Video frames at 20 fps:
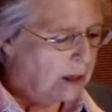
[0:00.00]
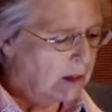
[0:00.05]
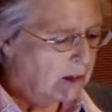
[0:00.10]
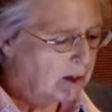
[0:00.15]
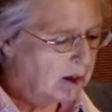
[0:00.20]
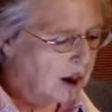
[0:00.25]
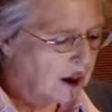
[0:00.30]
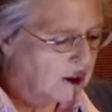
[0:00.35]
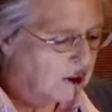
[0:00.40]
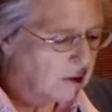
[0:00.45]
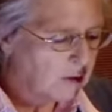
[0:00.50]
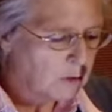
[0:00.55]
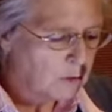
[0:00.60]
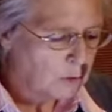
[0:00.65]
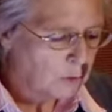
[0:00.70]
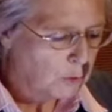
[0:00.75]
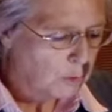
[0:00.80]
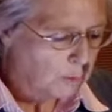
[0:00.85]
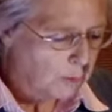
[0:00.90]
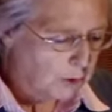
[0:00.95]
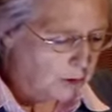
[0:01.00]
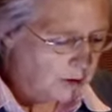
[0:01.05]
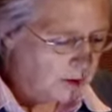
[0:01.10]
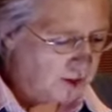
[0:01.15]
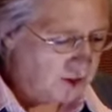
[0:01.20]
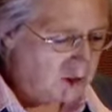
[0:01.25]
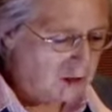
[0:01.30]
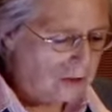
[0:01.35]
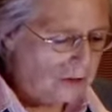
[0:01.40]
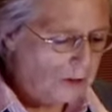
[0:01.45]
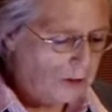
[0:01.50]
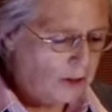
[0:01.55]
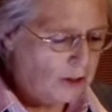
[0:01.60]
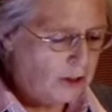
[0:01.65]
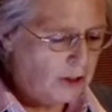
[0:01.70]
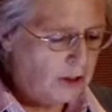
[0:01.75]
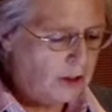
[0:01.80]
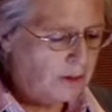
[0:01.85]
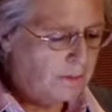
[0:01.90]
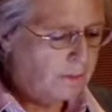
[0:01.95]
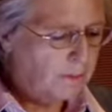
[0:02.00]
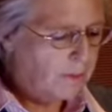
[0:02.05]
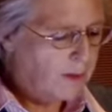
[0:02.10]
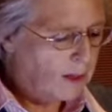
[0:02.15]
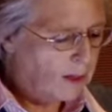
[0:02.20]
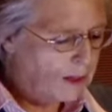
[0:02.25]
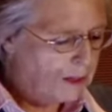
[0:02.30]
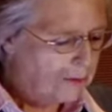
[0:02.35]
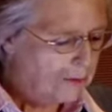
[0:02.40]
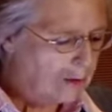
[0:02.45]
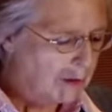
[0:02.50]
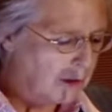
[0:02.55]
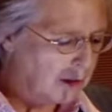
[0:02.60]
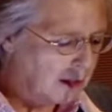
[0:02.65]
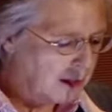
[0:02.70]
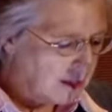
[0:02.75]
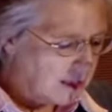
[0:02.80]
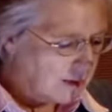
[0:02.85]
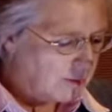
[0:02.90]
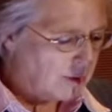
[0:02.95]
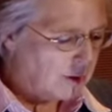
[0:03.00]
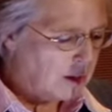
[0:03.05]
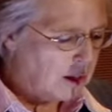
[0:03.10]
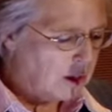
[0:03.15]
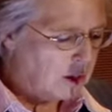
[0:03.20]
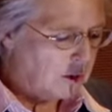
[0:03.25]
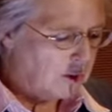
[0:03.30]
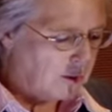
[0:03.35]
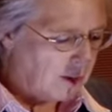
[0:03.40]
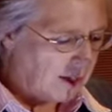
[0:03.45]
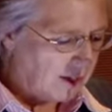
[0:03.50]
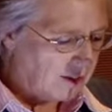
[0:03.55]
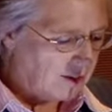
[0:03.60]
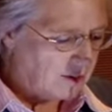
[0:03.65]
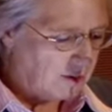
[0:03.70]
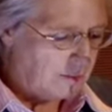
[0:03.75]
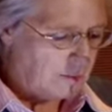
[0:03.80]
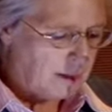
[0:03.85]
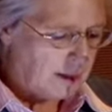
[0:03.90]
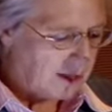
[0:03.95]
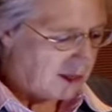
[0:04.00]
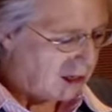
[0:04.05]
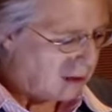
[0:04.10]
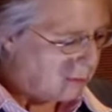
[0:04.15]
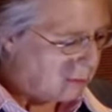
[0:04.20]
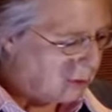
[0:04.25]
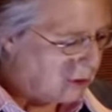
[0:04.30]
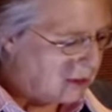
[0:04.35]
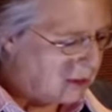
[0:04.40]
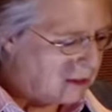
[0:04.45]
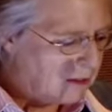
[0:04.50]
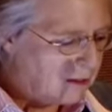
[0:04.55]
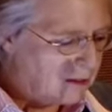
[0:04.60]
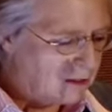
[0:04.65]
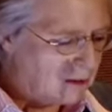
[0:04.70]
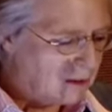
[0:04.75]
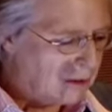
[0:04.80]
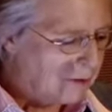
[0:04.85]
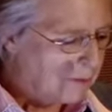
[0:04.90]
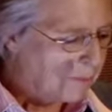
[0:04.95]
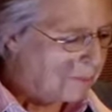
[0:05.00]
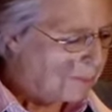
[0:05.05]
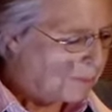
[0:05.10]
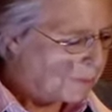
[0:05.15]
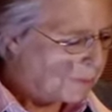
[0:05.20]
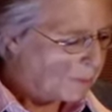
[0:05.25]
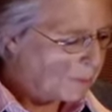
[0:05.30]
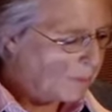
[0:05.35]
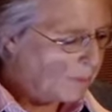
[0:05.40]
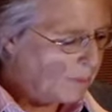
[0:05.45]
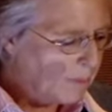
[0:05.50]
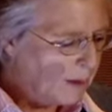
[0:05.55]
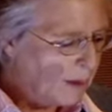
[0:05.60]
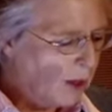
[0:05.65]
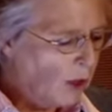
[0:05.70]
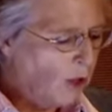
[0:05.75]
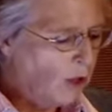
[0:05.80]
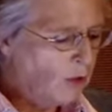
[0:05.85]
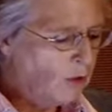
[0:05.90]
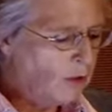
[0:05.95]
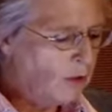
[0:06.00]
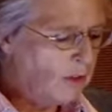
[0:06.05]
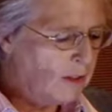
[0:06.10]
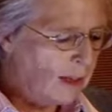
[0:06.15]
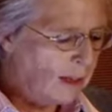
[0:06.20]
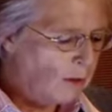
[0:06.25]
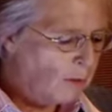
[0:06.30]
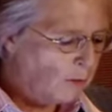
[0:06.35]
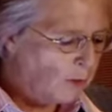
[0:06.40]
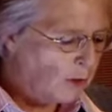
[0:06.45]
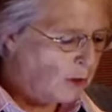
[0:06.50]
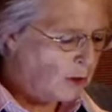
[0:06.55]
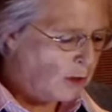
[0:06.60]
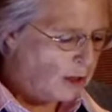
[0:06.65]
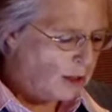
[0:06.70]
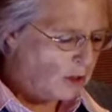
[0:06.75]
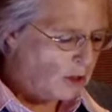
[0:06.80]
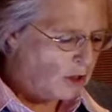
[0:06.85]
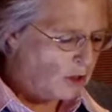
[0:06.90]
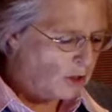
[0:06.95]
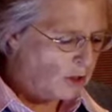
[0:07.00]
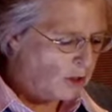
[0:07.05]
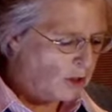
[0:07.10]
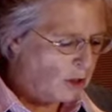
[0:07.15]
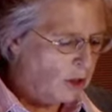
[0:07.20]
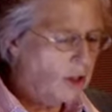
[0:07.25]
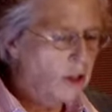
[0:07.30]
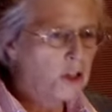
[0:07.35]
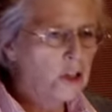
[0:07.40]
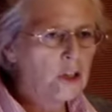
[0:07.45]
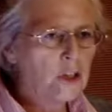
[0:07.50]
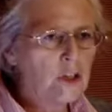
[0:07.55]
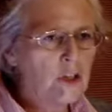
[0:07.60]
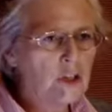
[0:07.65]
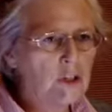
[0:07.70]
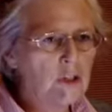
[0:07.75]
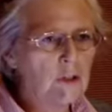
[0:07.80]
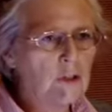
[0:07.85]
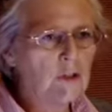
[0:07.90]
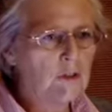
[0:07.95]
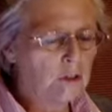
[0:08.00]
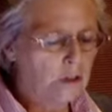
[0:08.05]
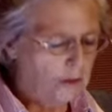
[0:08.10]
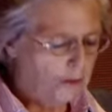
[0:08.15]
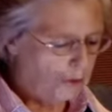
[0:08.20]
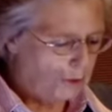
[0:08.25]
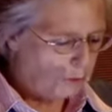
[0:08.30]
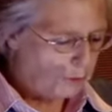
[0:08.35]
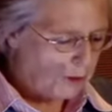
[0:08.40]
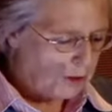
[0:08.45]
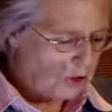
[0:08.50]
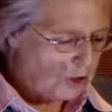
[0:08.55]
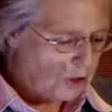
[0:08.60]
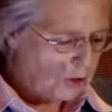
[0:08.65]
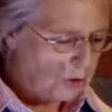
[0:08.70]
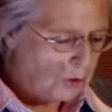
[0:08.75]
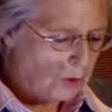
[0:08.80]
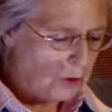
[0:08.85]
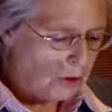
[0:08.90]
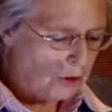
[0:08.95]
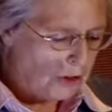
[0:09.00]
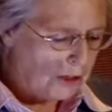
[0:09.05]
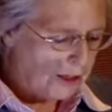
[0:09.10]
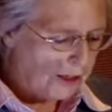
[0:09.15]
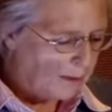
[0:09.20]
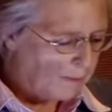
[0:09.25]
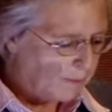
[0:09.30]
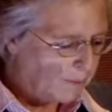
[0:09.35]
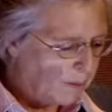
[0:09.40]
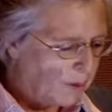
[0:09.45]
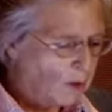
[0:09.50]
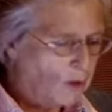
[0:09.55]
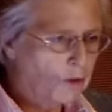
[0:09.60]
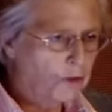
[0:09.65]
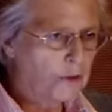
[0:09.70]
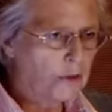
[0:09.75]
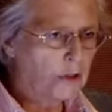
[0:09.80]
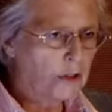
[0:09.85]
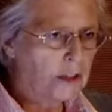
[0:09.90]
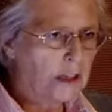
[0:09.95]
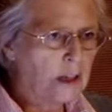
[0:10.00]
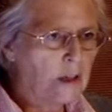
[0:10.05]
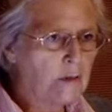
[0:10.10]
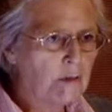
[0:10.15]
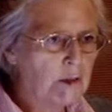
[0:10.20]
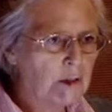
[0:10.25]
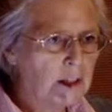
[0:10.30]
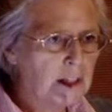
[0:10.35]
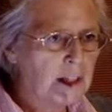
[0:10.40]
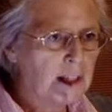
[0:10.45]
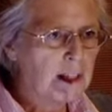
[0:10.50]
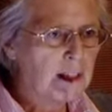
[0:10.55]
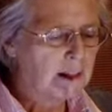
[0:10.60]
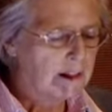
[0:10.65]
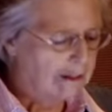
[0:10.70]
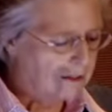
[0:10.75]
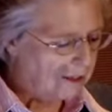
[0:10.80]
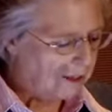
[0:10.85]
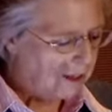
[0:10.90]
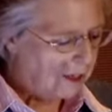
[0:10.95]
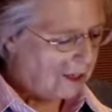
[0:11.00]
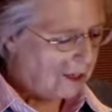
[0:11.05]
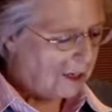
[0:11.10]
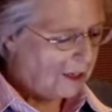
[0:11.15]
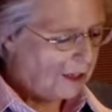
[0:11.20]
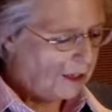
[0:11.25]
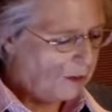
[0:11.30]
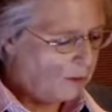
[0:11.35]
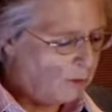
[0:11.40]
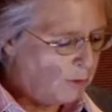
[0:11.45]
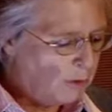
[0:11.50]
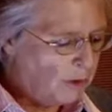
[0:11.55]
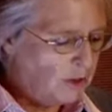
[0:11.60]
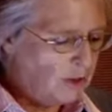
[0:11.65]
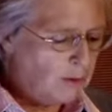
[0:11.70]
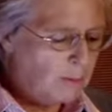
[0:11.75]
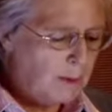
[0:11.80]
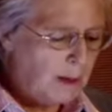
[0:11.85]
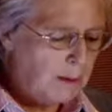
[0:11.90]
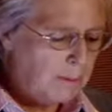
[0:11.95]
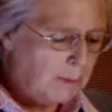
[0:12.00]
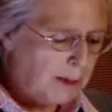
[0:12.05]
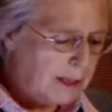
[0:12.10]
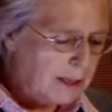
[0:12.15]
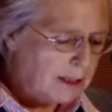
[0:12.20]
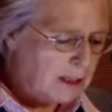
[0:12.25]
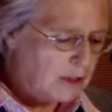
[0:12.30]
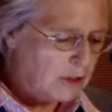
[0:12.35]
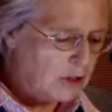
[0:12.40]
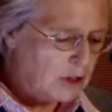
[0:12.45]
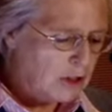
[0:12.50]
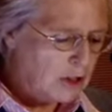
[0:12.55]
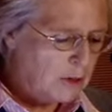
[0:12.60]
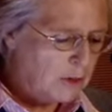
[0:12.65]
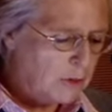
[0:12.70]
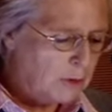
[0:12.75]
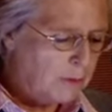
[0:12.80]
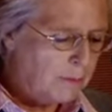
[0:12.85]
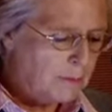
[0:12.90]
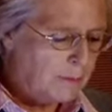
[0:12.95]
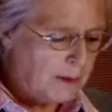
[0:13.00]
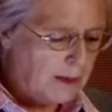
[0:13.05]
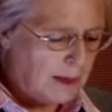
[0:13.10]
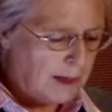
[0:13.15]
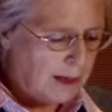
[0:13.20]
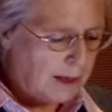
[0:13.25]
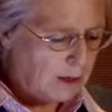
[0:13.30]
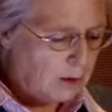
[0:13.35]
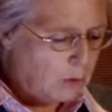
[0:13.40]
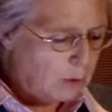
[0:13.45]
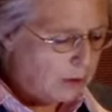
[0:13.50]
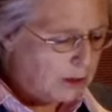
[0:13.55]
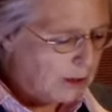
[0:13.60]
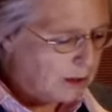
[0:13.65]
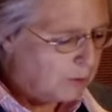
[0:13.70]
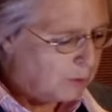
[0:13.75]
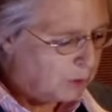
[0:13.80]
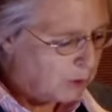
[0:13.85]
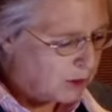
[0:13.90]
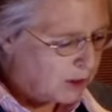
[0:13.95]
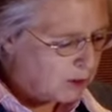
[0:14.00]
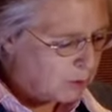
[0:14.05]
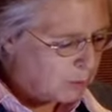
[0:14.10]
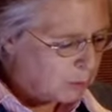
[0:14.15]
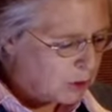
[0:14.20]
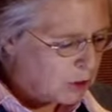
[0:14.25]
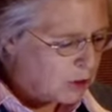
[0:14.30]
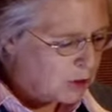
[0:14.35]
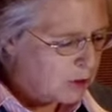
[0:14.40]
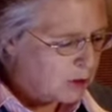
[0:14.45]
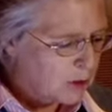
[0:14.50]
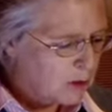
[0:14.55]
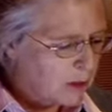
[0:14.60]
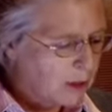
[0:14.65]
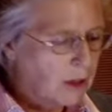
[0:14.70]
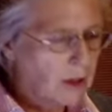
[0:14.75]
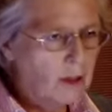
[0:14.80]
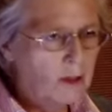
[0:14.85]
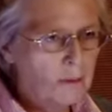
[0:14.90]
Thanks to Bernie Cantor, clever, cleverly advised by Albert Elson, the Stanford collection shows the traditional Rodin, the Rodin of the Gates, influenced by Michelangelo and looking for expression